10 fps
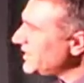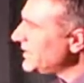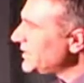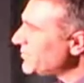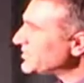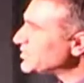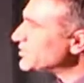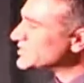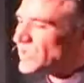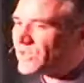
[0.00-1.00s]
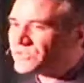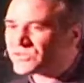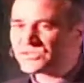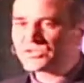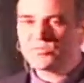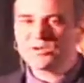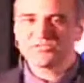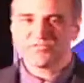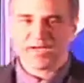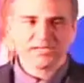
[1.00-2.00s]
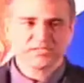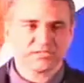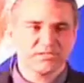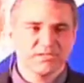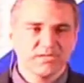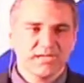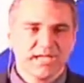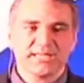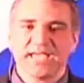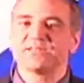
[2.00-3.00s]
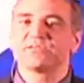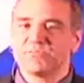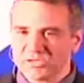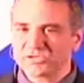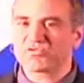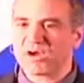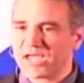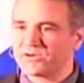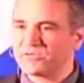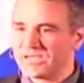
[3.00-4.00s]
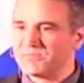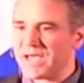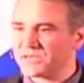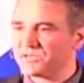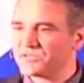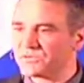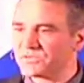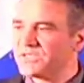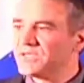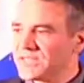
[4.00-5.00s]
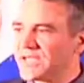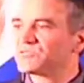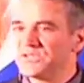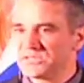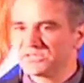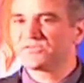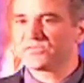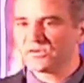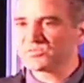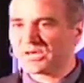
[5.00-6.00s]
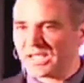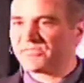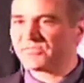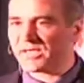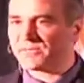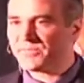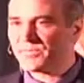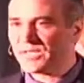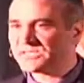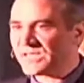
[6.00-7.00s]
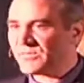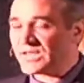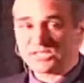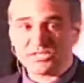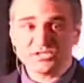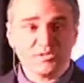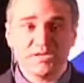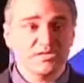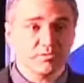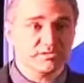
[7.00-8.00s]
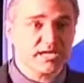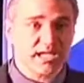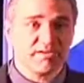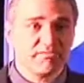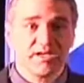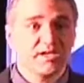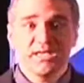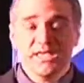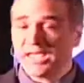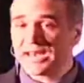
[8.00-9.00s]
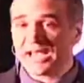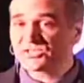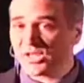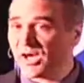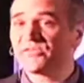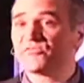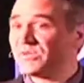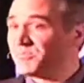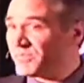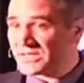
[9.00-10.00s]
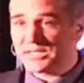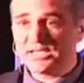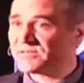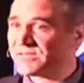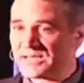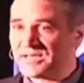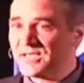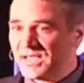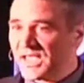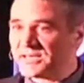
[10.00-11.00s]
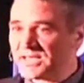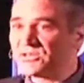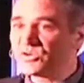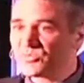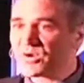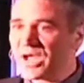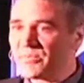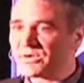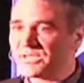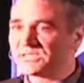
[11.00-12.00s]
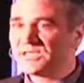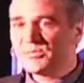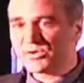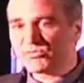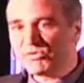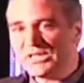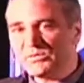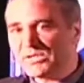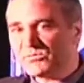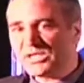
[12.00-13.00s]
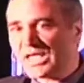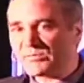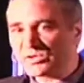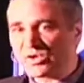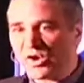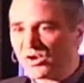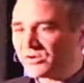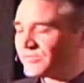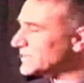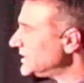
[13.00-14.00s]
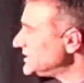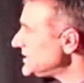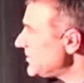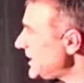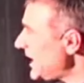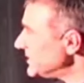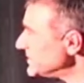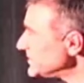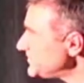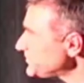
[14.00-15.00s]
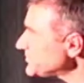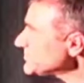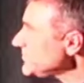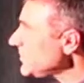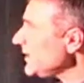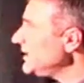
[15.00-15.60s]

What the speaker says: first is that you have the essence of AFA, but the results are so much faster and much greater in magnitude. That's really the difference with AFA in STEM Enhance. It doesn't mean don't take AFA. It has a lot of rebuilding and good properties, but really we